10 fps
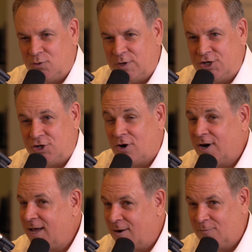
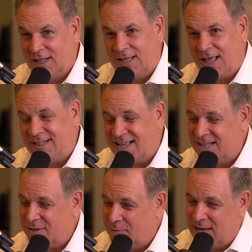restarting. I really like that
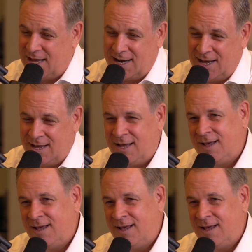at the beginning.